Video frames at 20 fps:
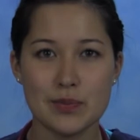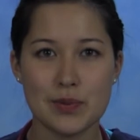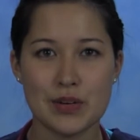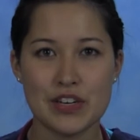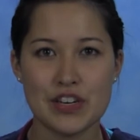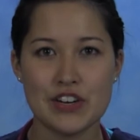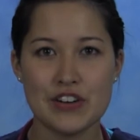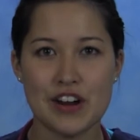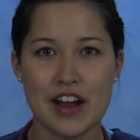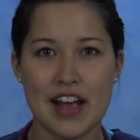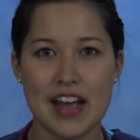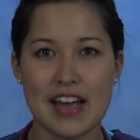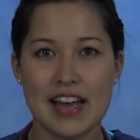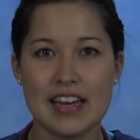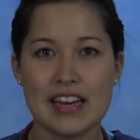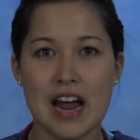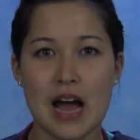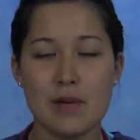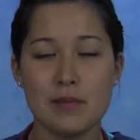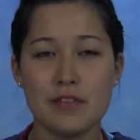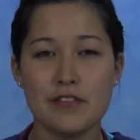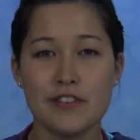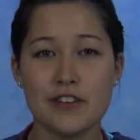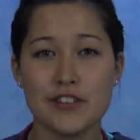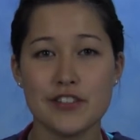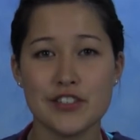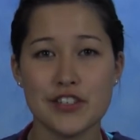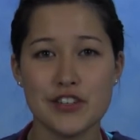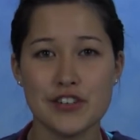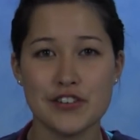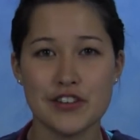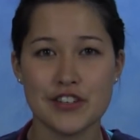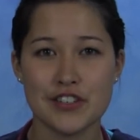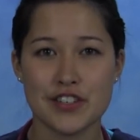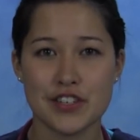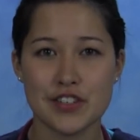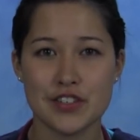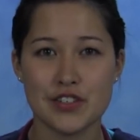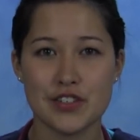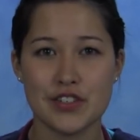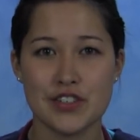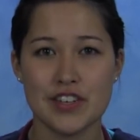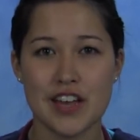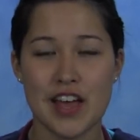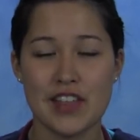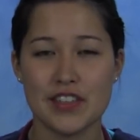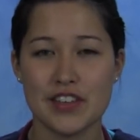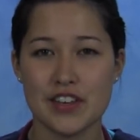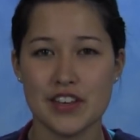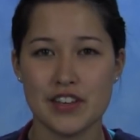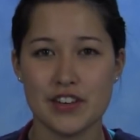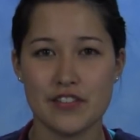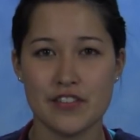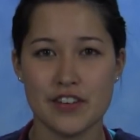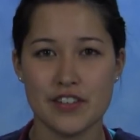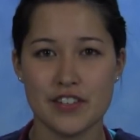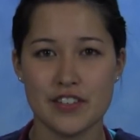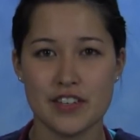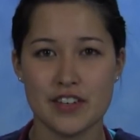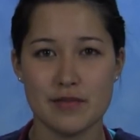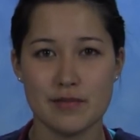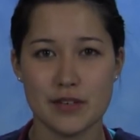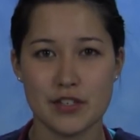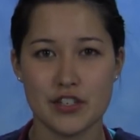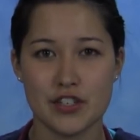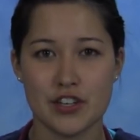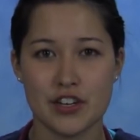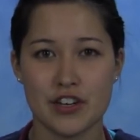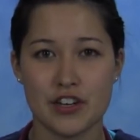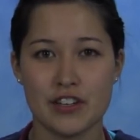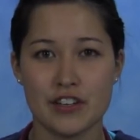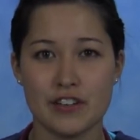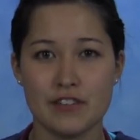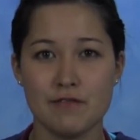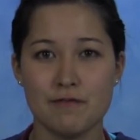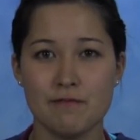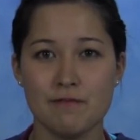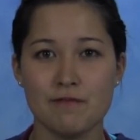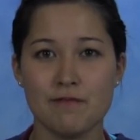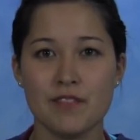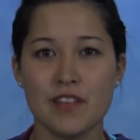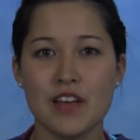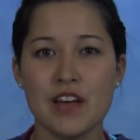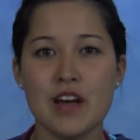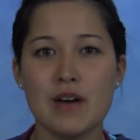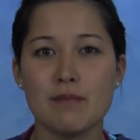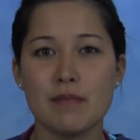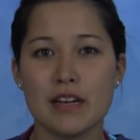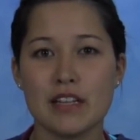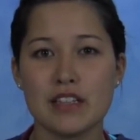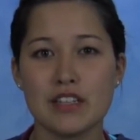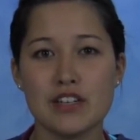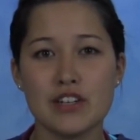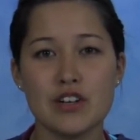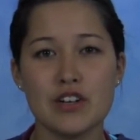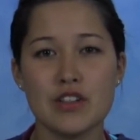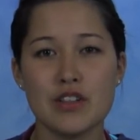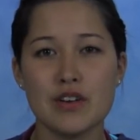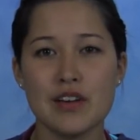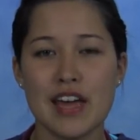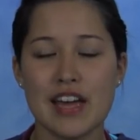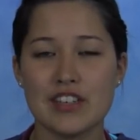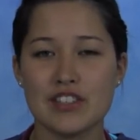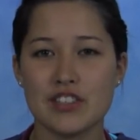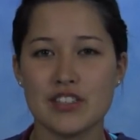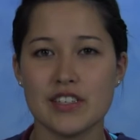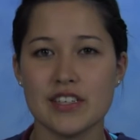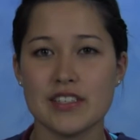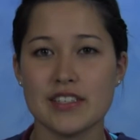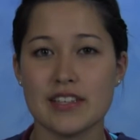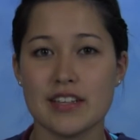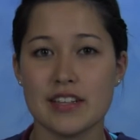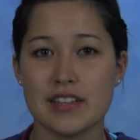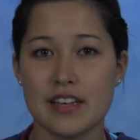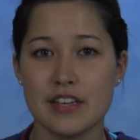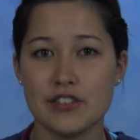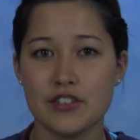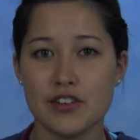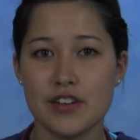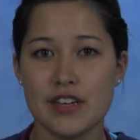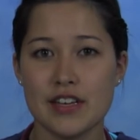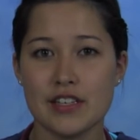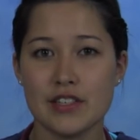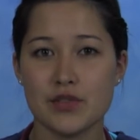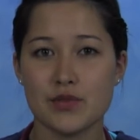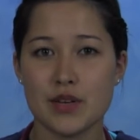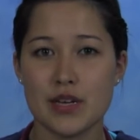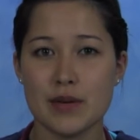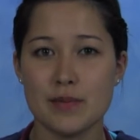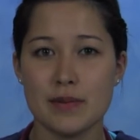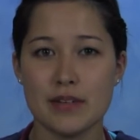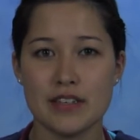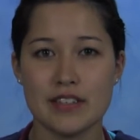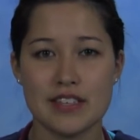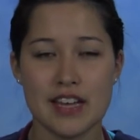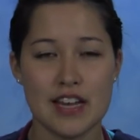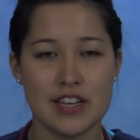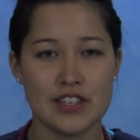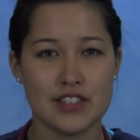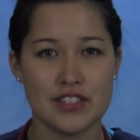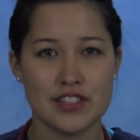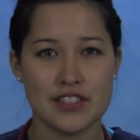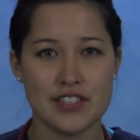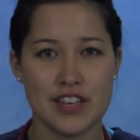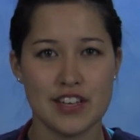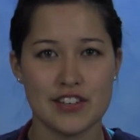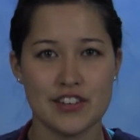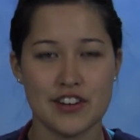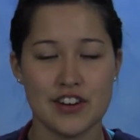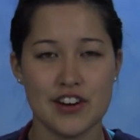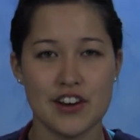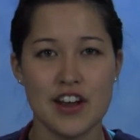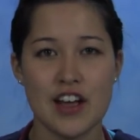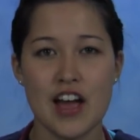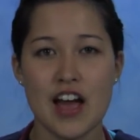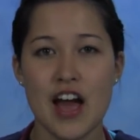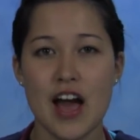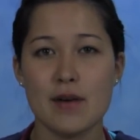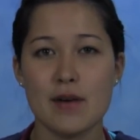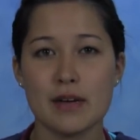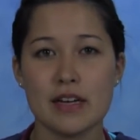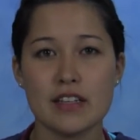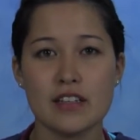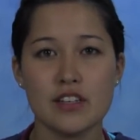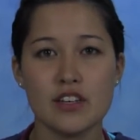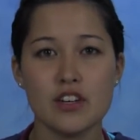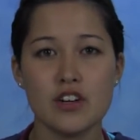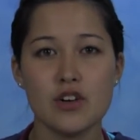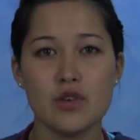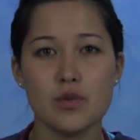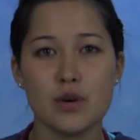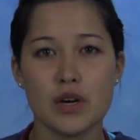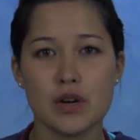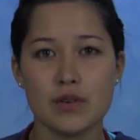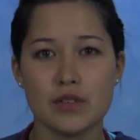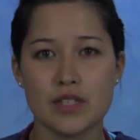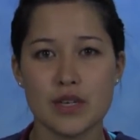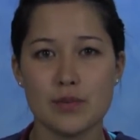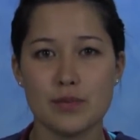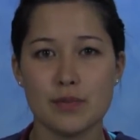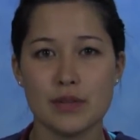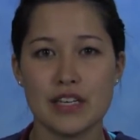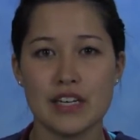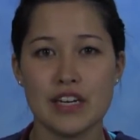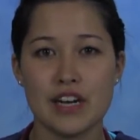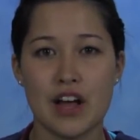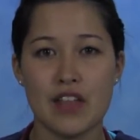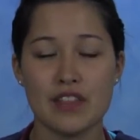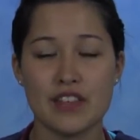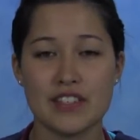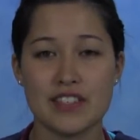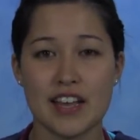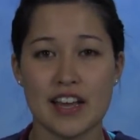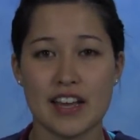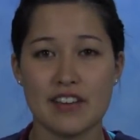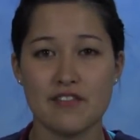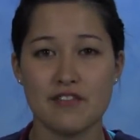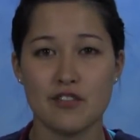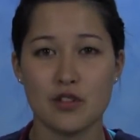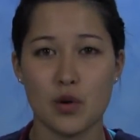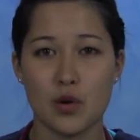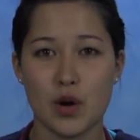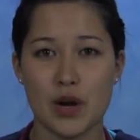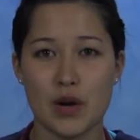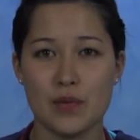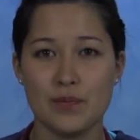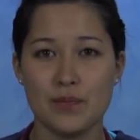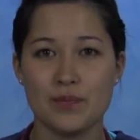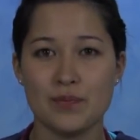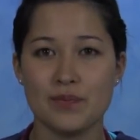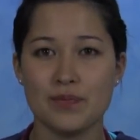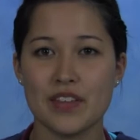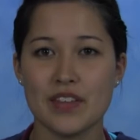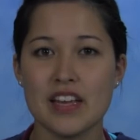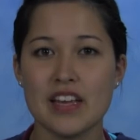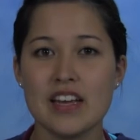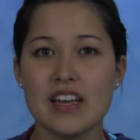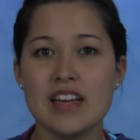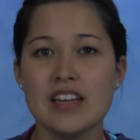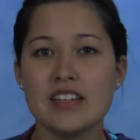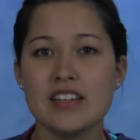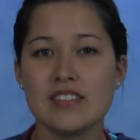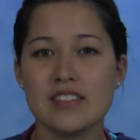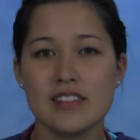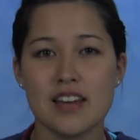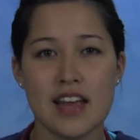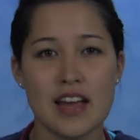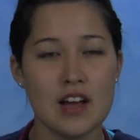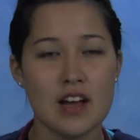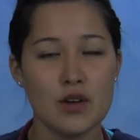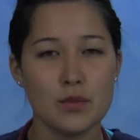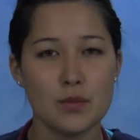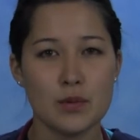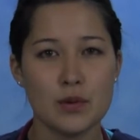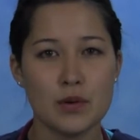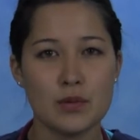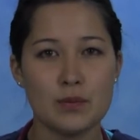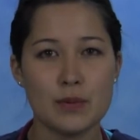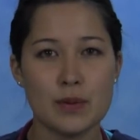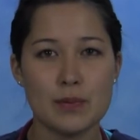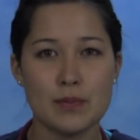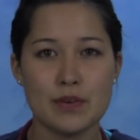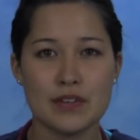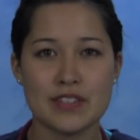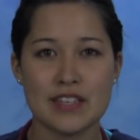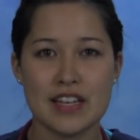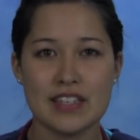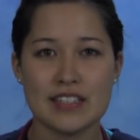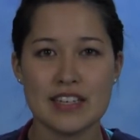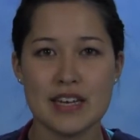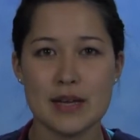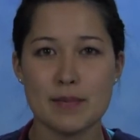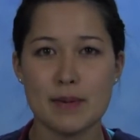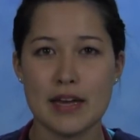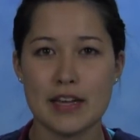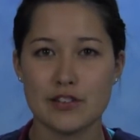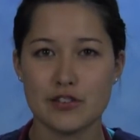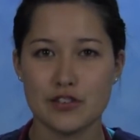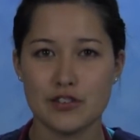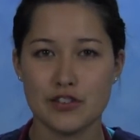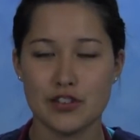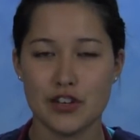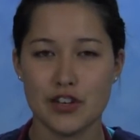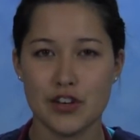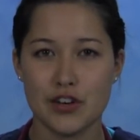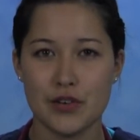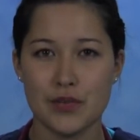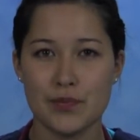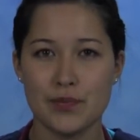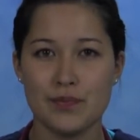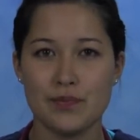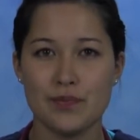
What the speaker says: Brittany Gray, and I'm a first-year nursing student at the University of Michigan. My clinical location is the Glacier Hills Rehabilitation Center, and my clinical work was completed on the second floor. Today I will be presenting a patient to you.